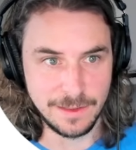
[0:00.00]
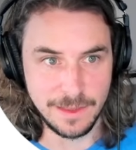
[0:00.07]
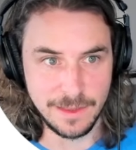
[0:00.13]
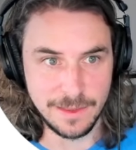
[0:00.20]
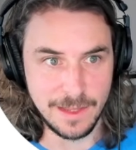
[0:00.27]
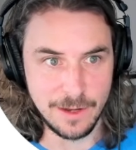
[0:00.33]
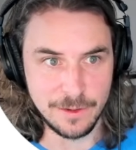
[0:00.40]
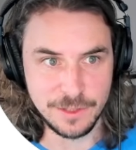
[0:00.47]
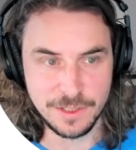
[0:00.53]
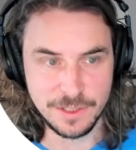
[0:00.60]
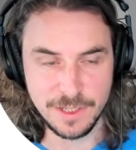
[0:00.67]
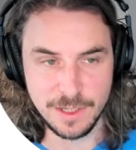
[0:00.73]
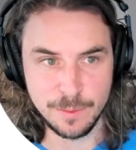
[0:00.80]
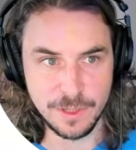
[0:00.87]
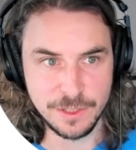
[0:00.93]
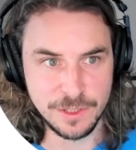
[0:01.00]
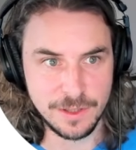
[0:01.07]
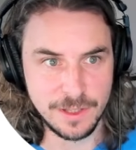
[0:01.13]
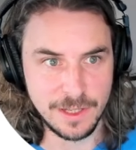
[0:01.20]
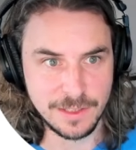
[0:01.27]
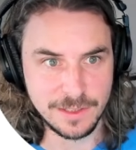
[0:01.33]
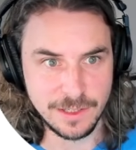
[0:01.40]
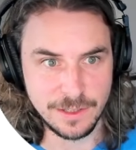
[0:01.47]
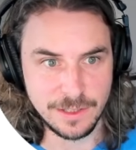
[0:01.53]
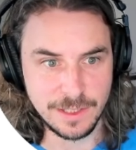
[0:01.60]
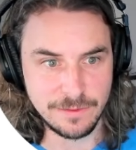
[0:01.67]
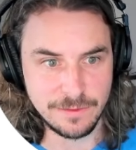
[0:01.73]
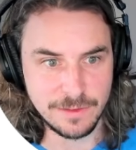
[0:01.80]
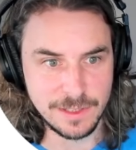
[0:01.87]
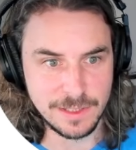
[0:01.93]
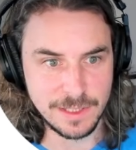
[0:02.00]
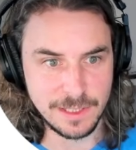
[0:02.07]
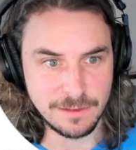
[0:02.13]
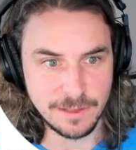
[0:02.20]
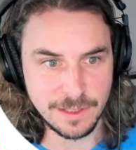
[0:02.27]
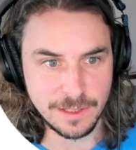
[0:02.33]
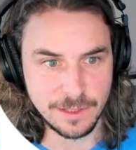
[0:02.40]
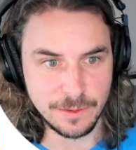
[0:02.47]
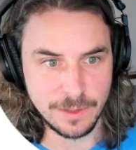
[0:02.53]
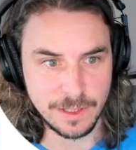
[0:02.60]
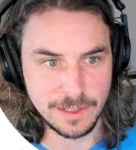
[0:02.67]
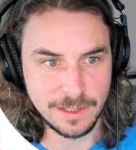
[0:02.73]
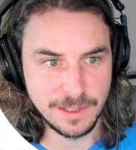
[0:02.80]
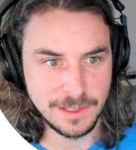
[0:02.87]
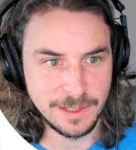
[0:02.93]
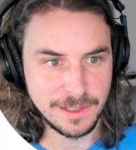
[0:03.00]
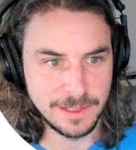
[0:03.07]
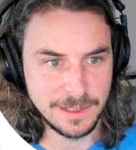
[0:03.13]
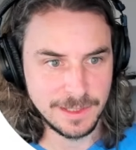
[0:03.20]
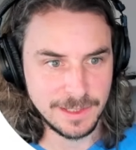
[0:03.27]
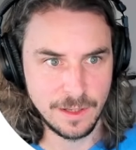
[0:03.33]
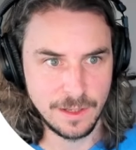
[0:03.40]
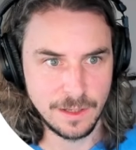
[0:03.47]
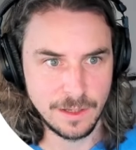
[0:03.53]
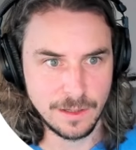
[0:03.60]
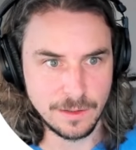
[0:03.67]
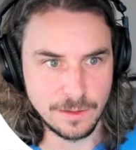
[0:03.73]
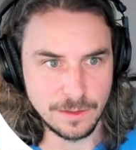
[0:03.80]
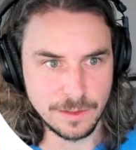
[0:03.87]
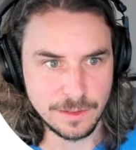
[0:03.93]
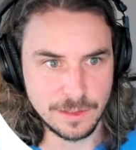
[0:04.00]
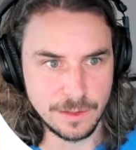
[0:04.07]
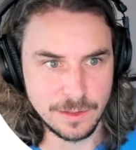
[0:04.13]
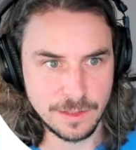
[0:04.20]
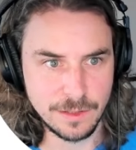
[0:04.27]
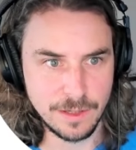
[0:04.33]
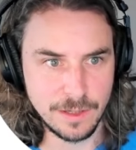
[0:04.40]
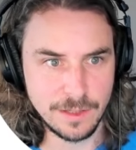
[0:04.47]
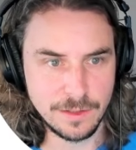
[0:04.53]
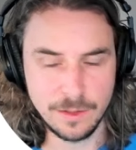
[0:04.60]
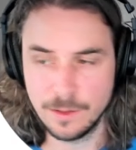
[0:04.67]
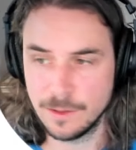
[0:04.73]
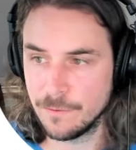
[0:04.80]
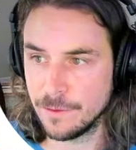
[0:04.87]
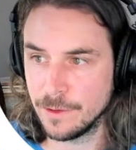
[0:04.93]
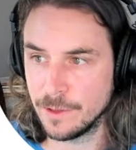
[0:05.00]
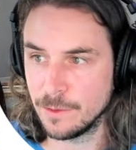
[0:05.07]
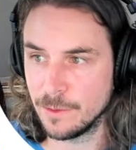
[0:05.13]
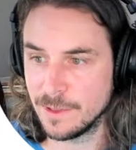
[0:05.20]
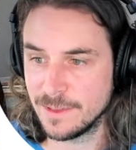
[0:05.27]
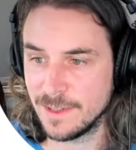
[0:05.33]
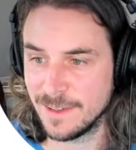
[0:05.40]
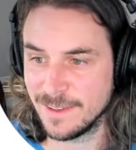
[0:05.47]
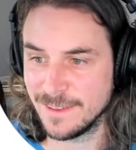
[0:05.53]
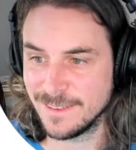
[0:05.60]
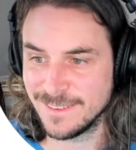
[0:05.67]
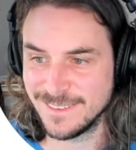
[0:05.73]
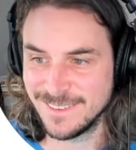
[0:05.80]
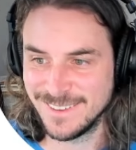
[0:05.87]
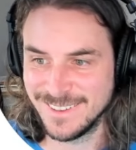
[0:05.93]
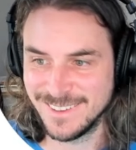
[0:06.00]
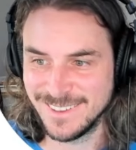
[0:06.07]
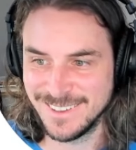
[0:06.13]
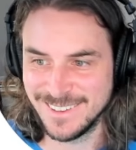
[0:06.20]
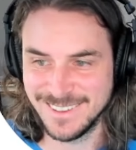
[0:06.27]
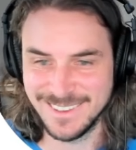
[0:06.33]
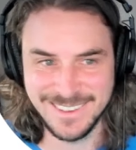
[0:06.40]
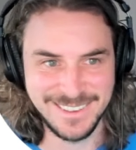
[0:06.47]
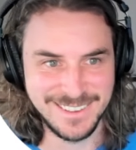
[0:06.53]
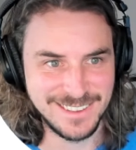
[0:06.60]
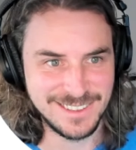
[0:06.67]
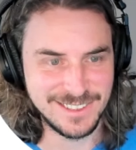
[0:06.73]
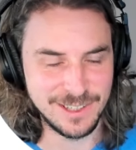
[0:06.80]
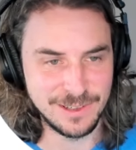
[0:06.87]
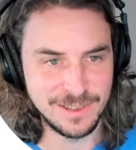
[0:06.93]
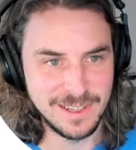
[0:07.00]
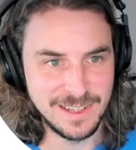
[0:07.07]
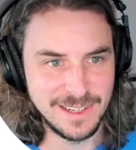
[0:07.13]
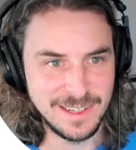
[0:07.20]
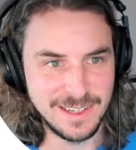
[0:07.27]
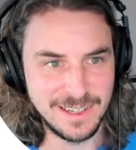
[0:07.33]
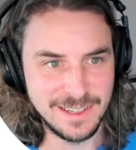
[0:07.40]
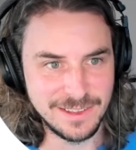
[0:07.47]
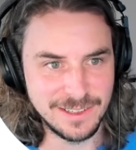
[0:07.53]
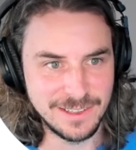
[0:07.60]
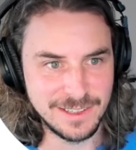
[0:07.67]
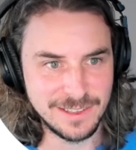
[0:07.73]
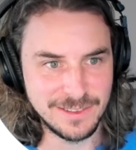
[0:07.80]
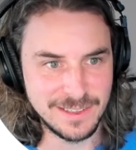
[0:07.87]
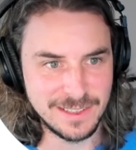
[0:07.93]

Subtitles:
now it just did a bunch of things I couldn't even see really quick. Cool, so it's a grand total of 31 seconds. So in 31